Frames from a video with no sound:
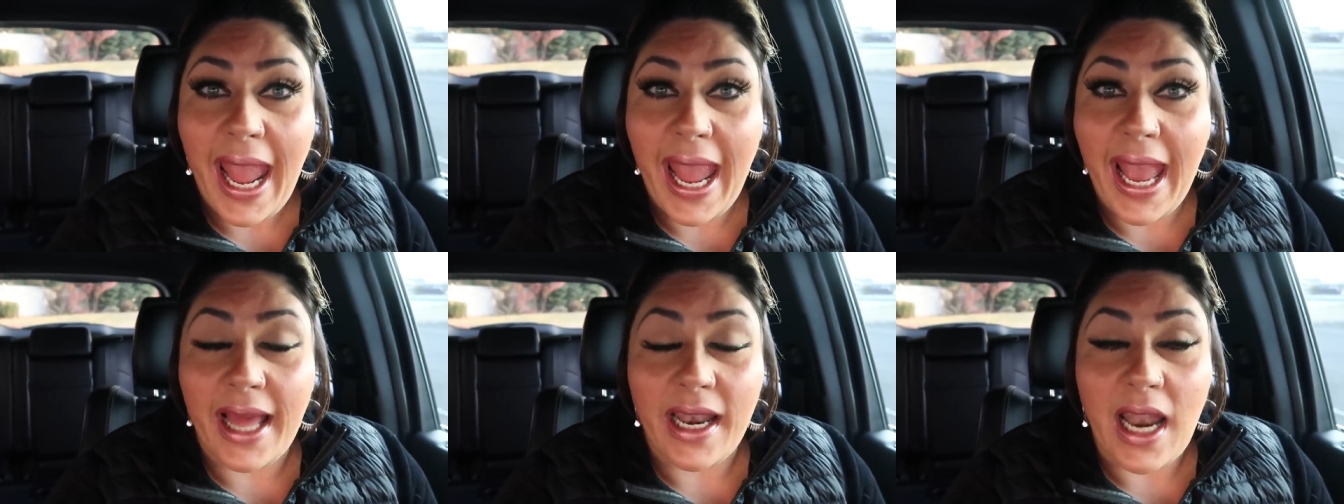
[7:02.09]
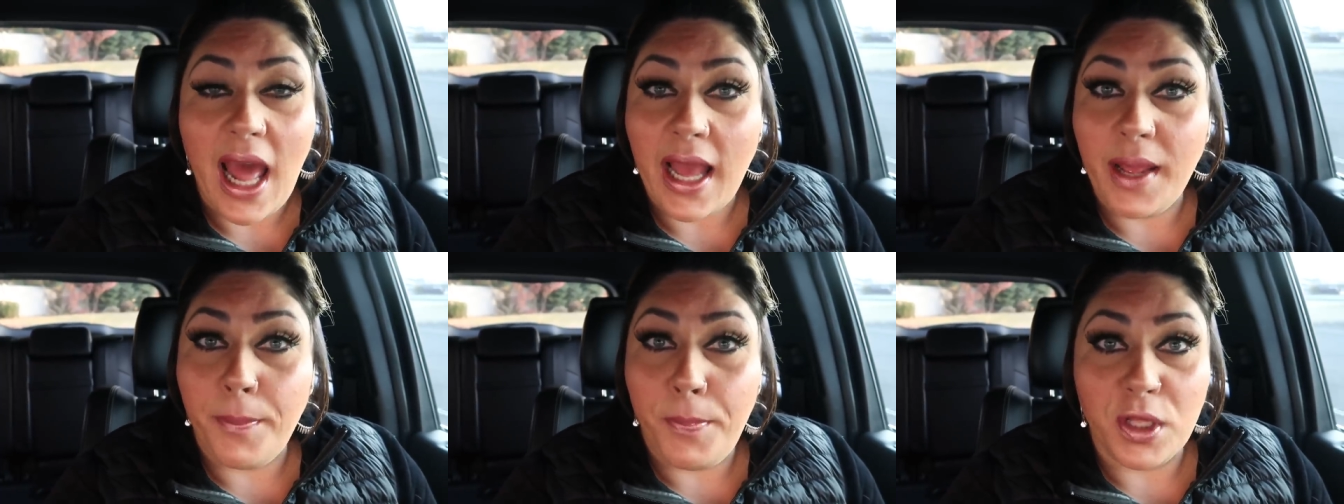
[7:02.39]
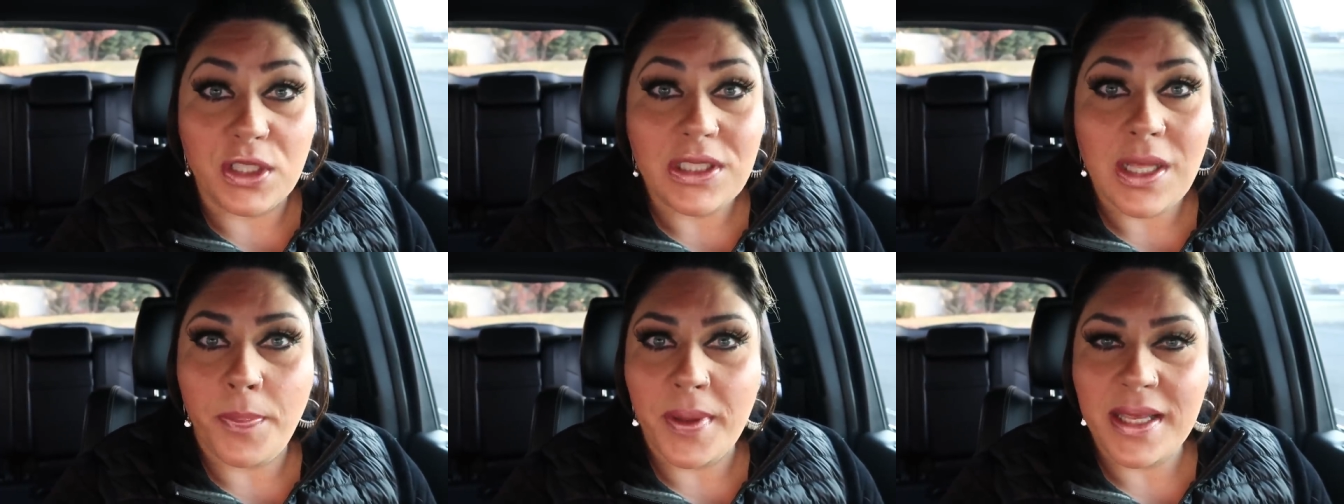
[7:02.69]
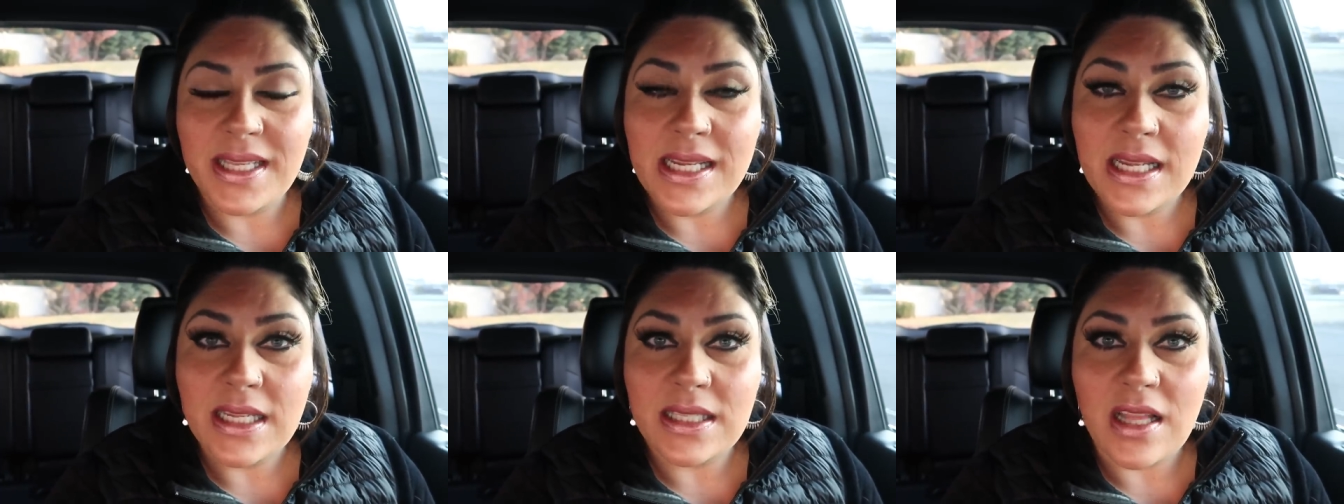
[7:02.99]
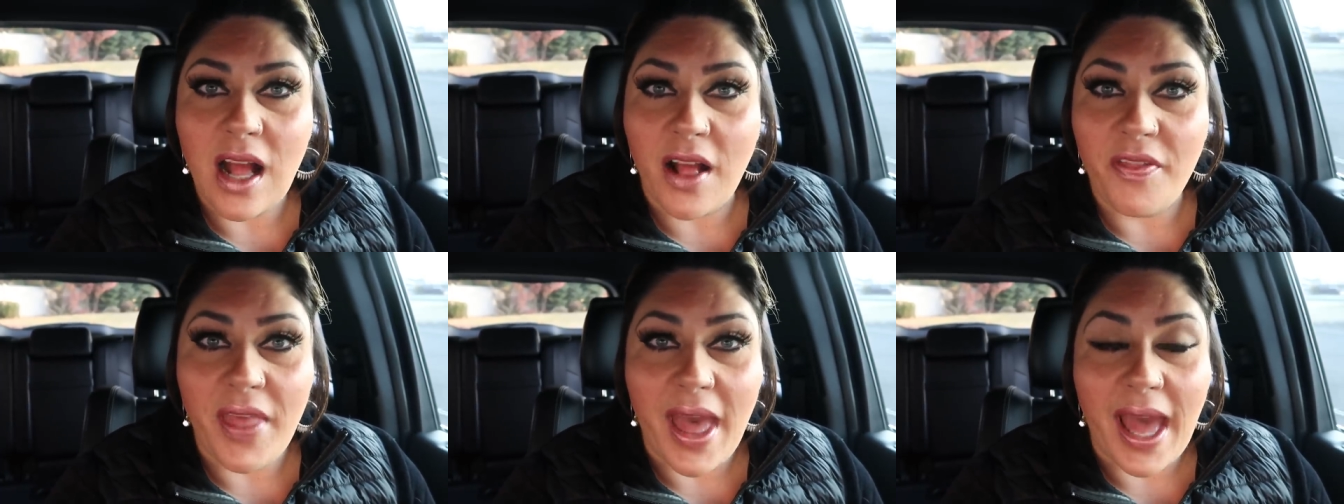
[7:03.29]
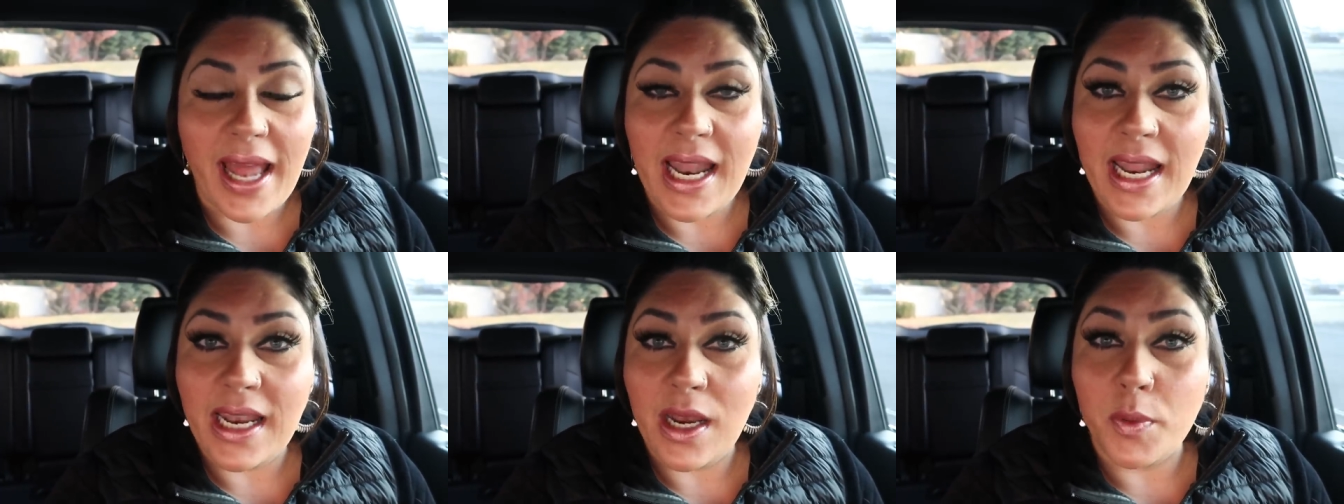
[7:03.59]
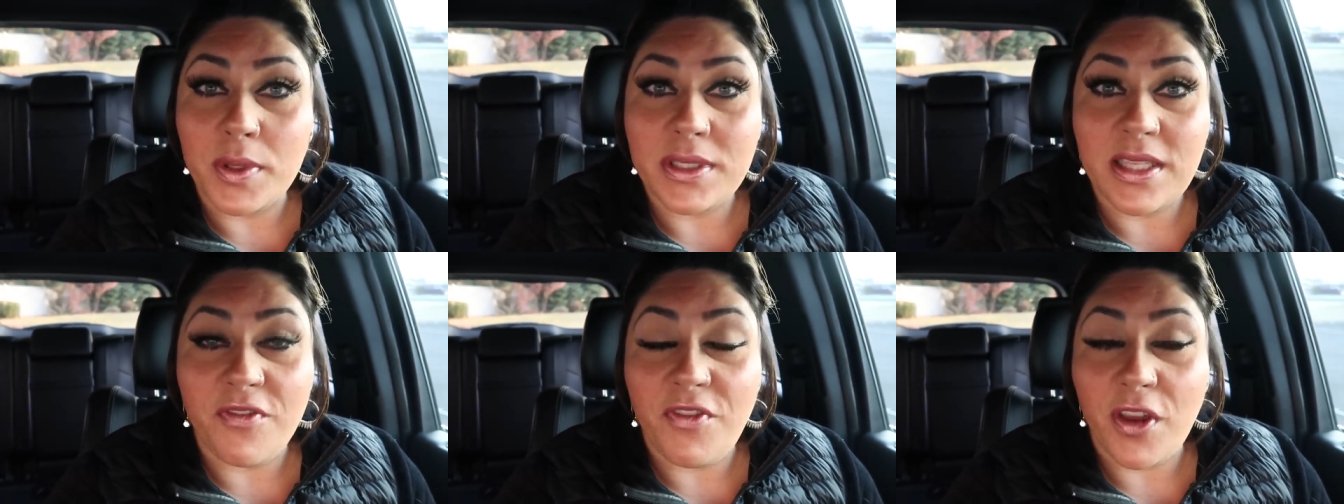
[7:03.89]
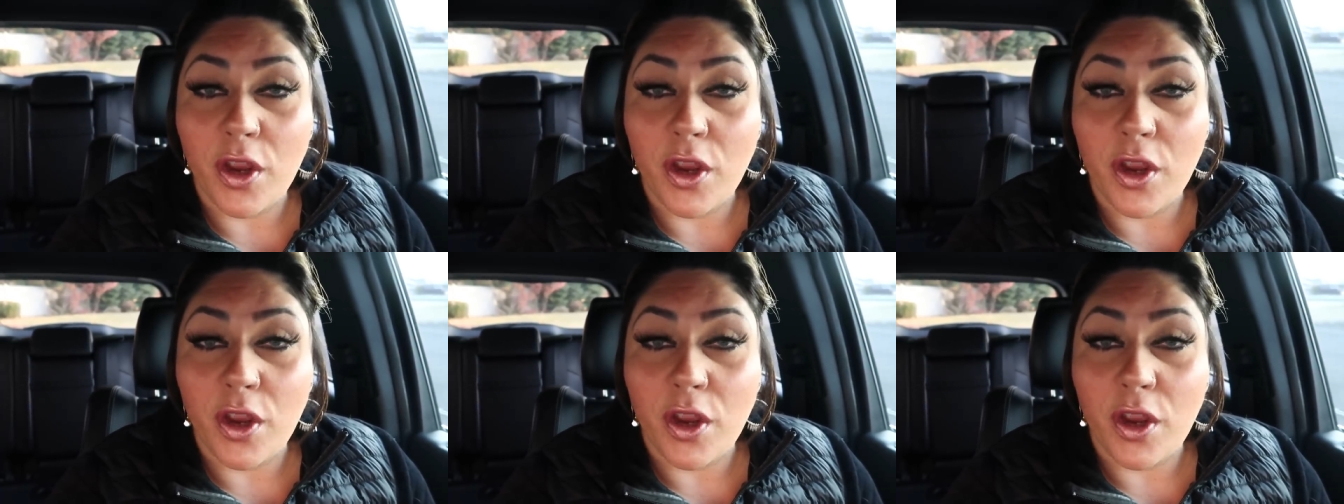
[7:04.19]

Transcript: And I built a business on that. And it was